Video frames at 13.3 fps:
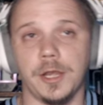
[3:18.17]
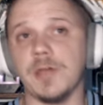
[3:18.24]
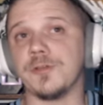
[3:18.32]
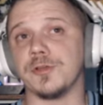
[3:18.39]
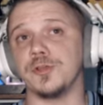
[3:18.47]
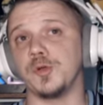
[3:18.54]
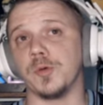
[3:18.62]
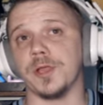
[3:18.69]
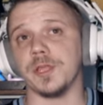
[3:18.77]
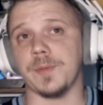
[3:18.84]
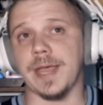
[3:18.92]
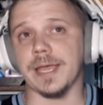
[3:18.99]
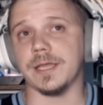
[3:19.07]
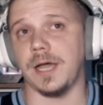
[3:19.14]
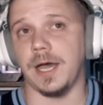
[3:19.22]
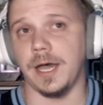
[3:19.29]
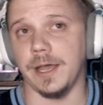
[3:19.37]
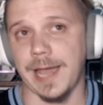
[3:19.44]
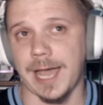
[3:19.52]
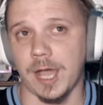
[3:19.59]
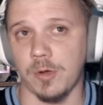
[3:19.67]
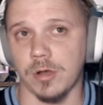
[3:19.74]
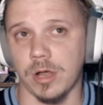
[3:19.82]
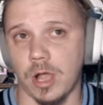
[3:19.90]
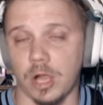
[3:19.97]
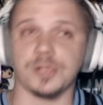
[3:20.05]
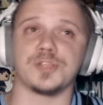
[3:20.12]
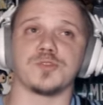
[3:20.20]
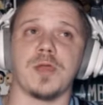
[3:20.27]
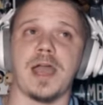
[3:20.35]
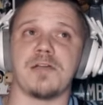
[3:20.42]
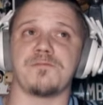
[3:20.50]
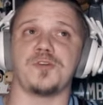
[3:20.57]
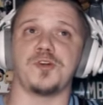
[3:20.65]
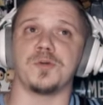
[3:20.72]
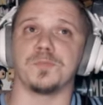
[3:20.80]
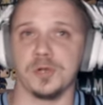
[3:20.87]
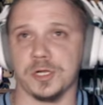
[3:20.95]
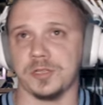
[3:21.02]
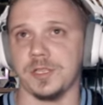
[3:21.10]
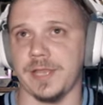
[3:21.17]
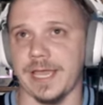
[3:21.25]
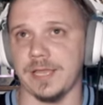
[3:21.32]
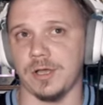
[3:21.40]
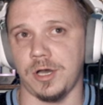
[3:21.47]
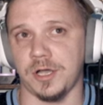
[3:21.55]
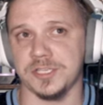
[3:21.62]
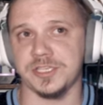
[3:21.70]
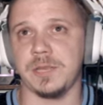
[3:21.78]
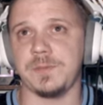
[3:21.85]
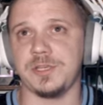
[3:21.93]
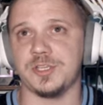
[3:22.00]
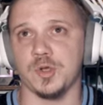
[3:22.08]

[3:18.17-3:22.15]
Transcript: Another new running back on our arch rival Brooklyn Nighthawks, going to be